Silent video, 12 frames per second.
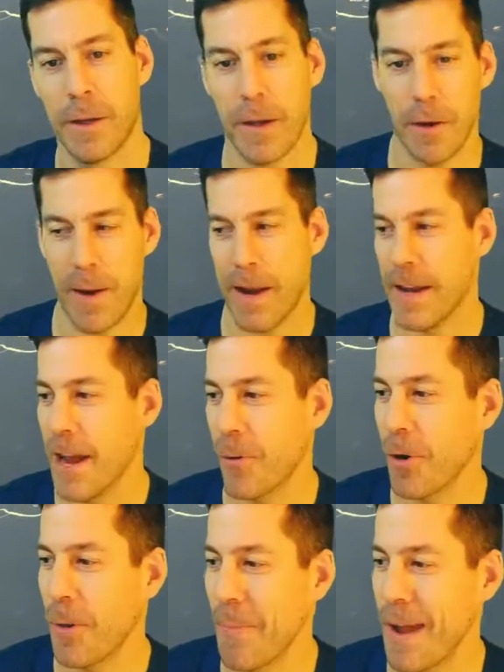All right, now
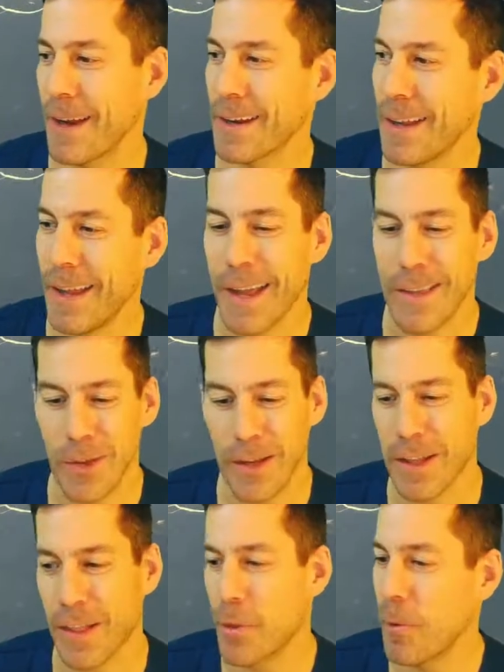we're on Mac. So
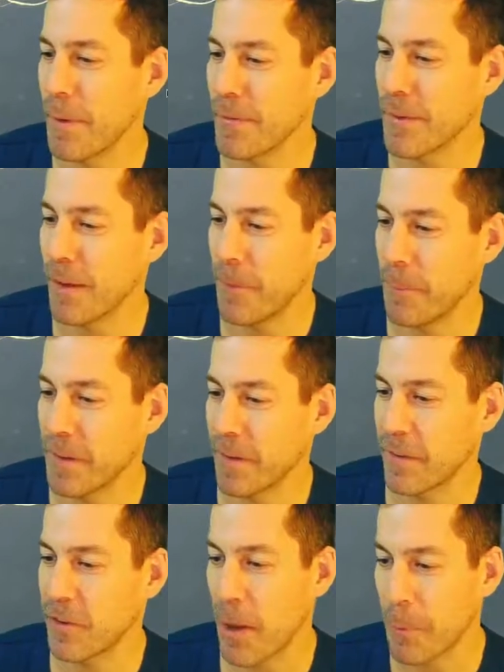I'm going to throw myself up into
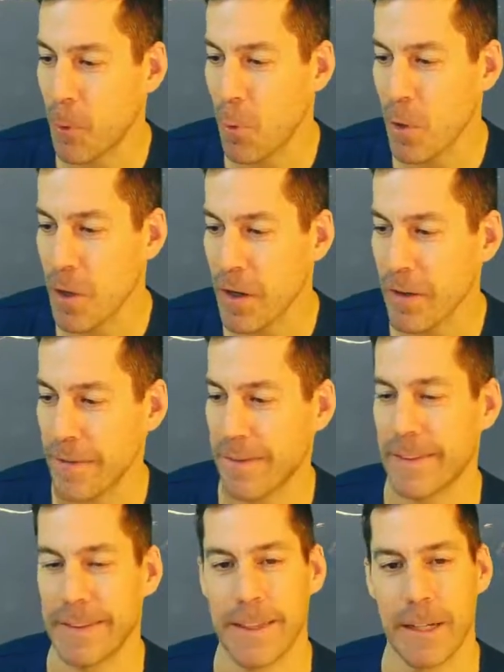the top corner because
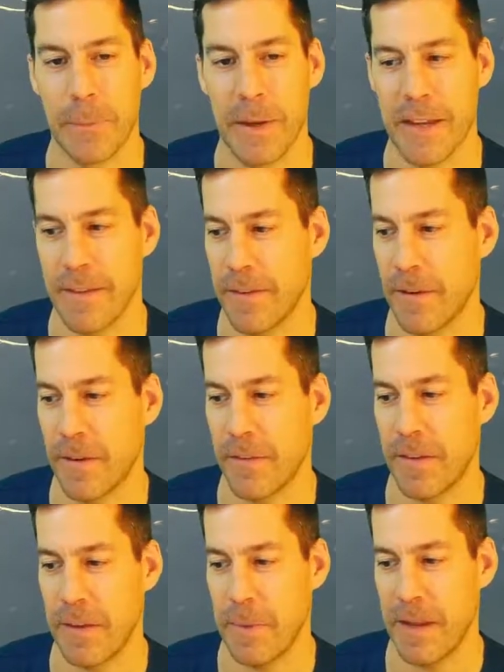it's a little bit easier to
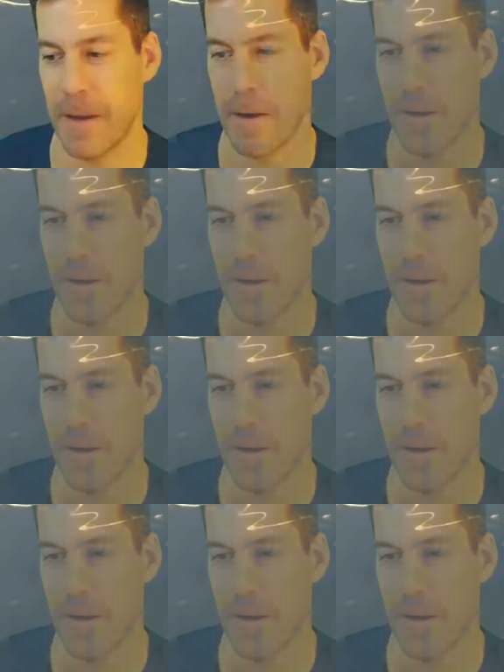see me here.